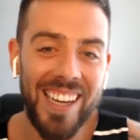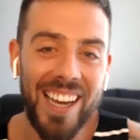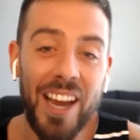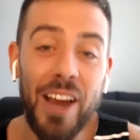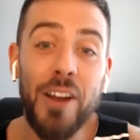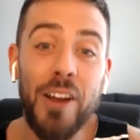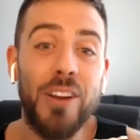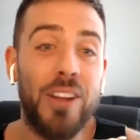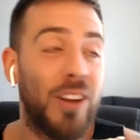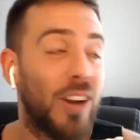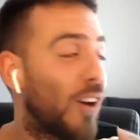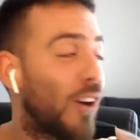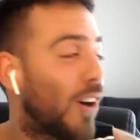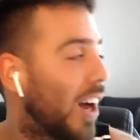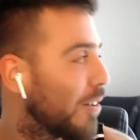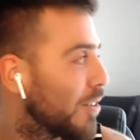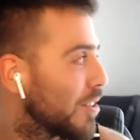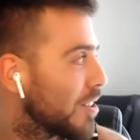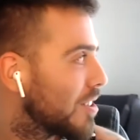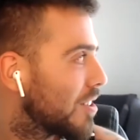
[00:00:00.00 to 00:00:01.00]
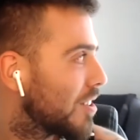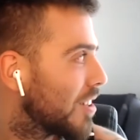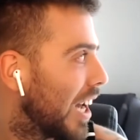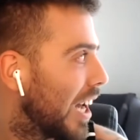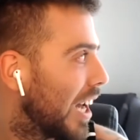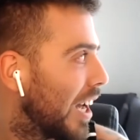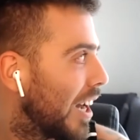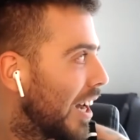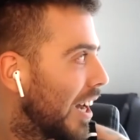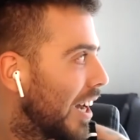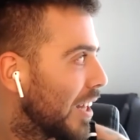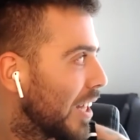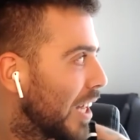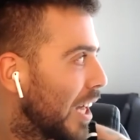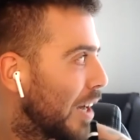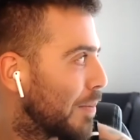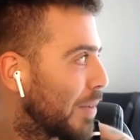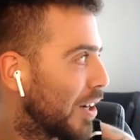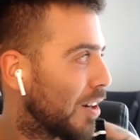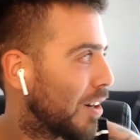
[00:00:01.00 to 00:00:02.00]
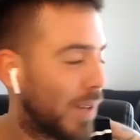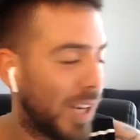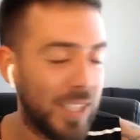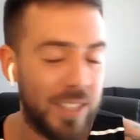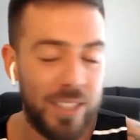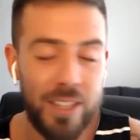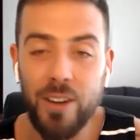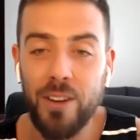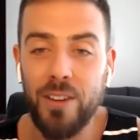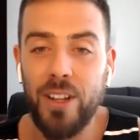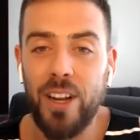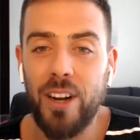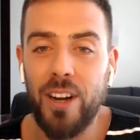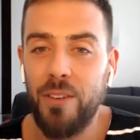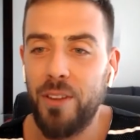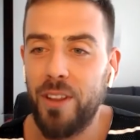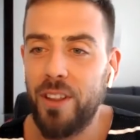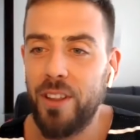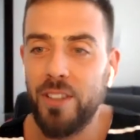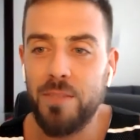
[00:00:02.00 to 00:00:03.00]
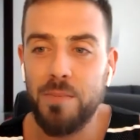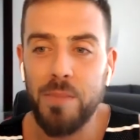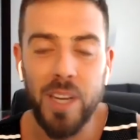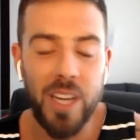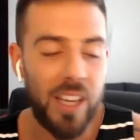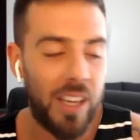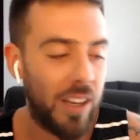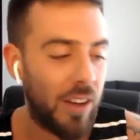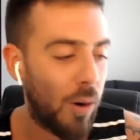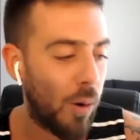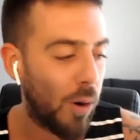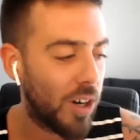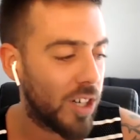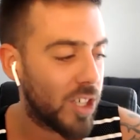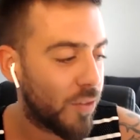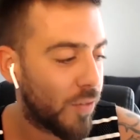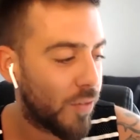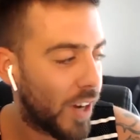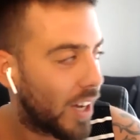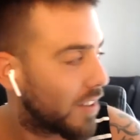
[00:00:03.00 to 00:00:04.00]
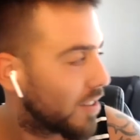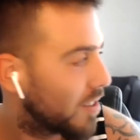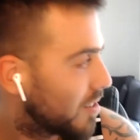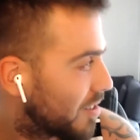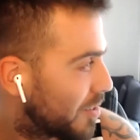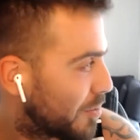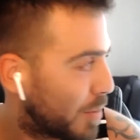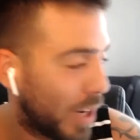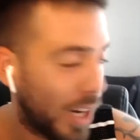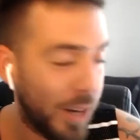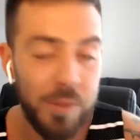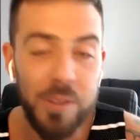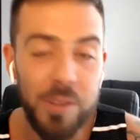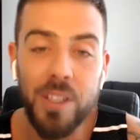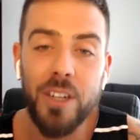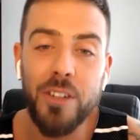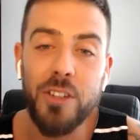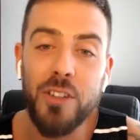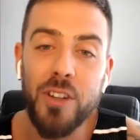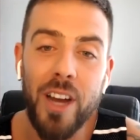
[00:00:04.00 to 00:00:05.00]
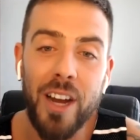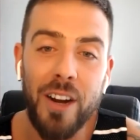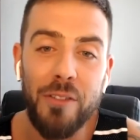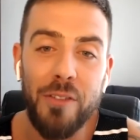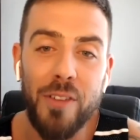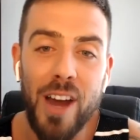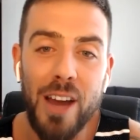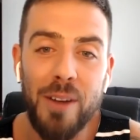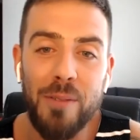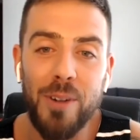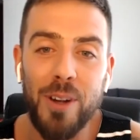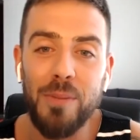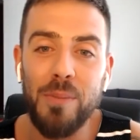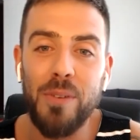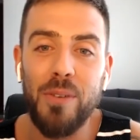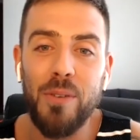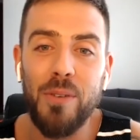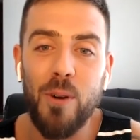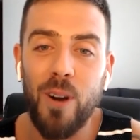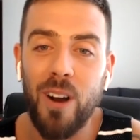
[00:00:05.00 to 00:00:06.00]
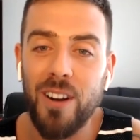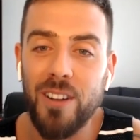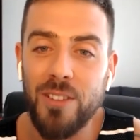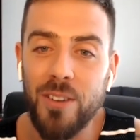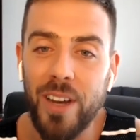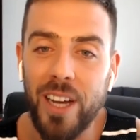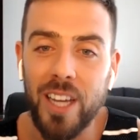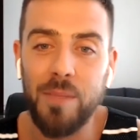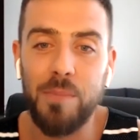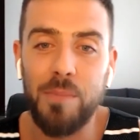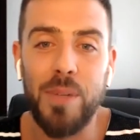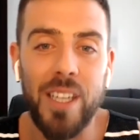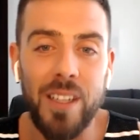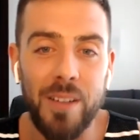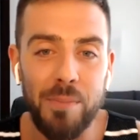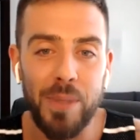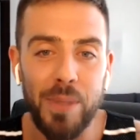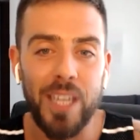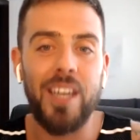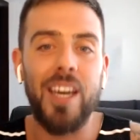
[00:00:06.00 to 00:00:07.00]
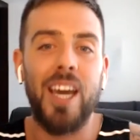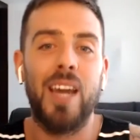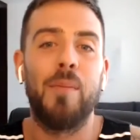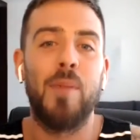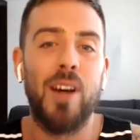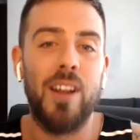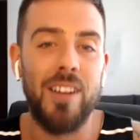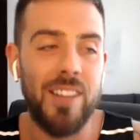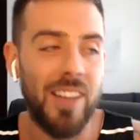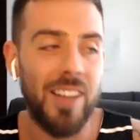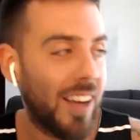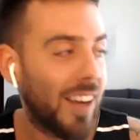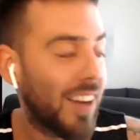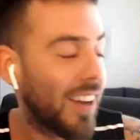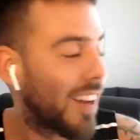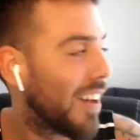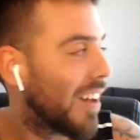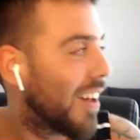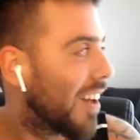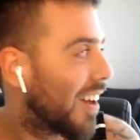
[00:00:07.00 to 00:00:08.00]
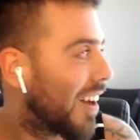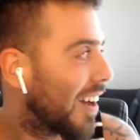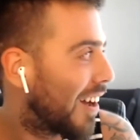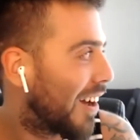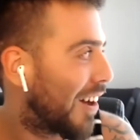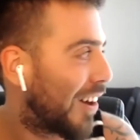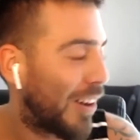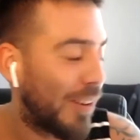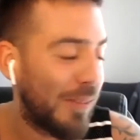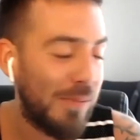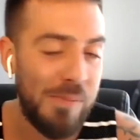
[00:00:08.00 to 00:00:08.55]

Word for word: and you know, I was uh, I, I'm here in Mexico, and I don't think there's many orange vests, but I was going to try to find one before so I could be big game hunting. Um,